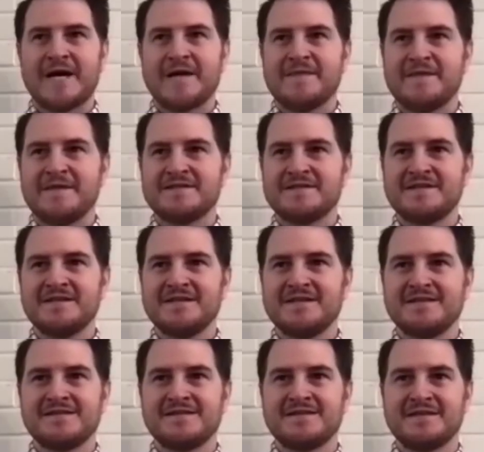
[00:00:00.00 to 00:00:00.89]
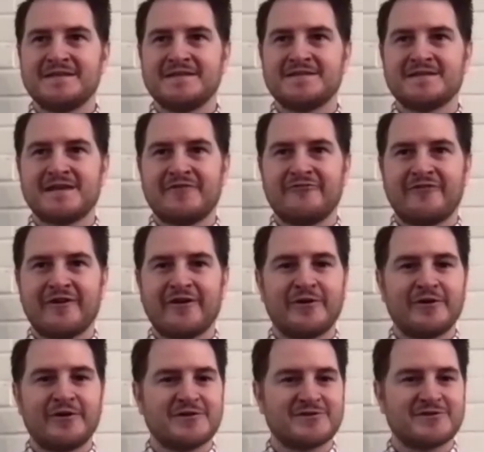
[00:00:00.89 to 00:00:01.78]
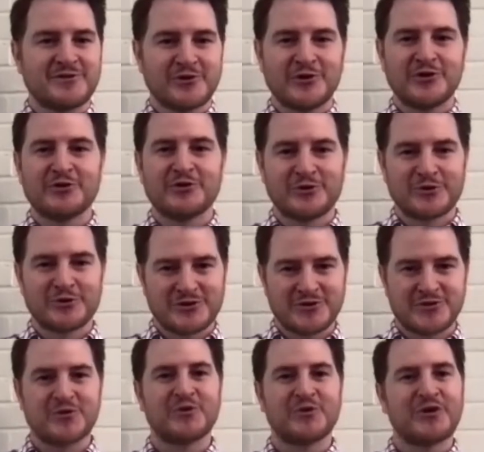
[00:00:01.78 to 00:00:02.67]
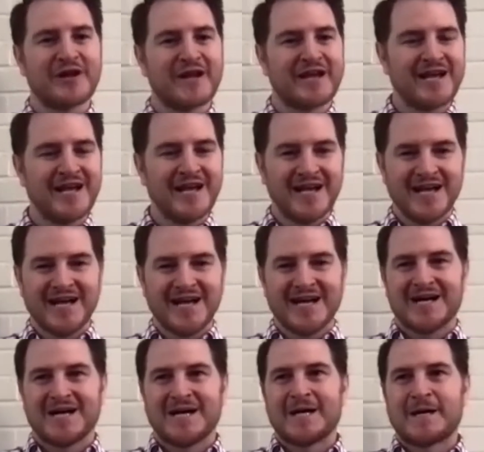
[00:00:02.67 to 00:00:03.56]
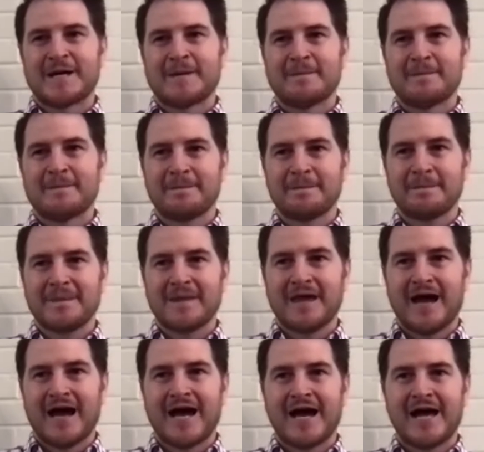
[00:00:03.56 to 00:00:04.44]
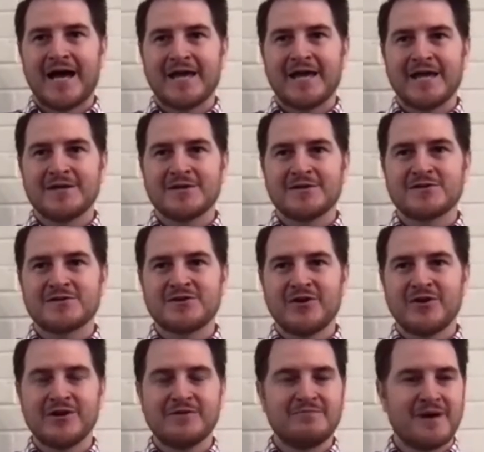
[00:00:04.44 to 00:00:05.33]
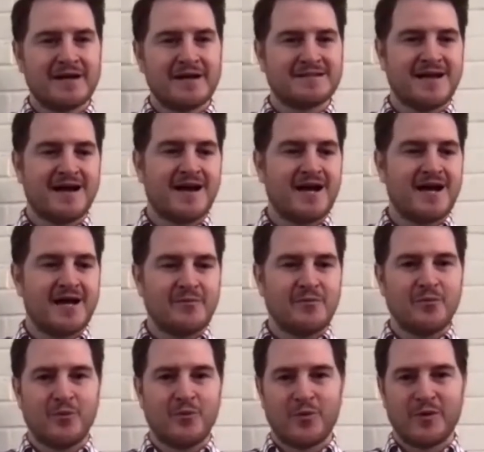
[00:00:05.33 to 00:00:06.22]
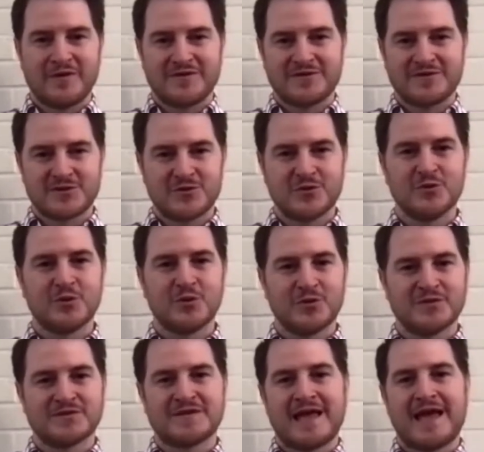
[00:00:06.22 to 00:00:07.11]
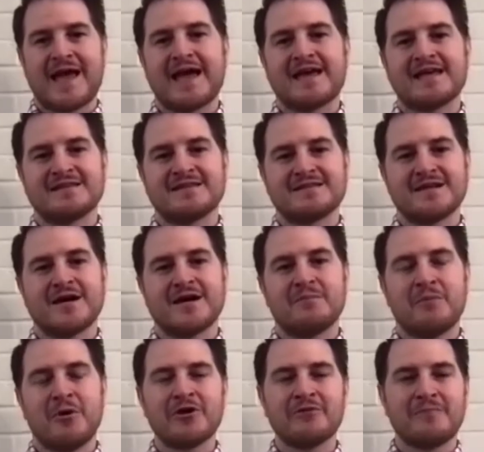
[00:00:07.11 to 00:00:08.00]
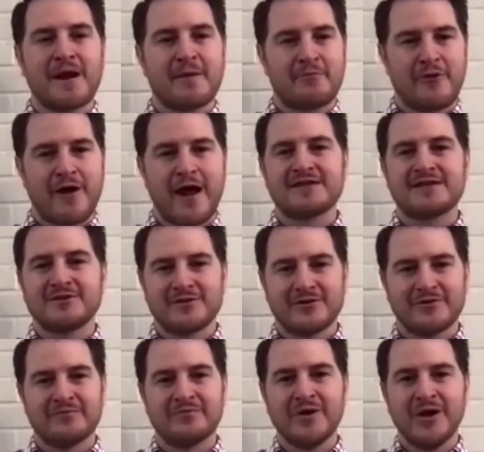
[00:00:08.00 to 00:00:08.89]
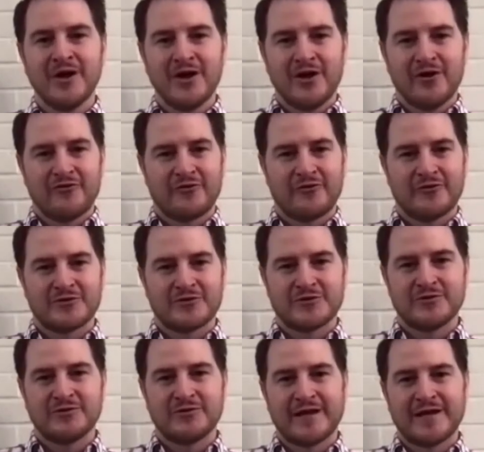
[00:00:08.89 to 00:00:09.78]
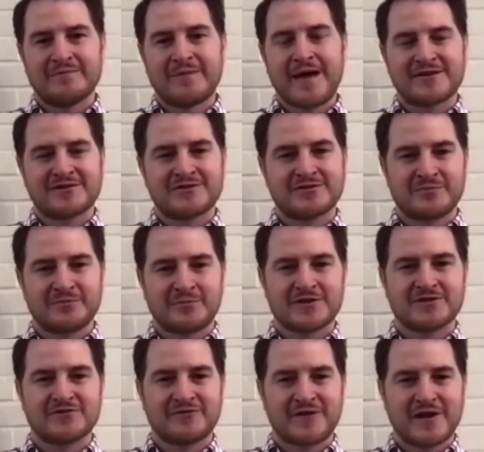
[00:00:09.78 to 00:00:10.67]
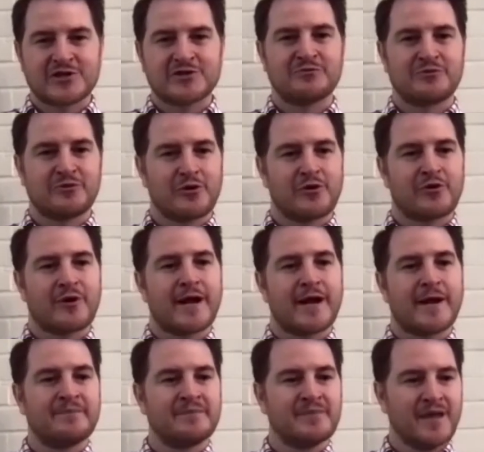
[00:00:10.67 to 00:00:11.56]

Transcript: This is a very circular story. I started my time with schools as part of my practicum for the Tulane Masters of Preservation program.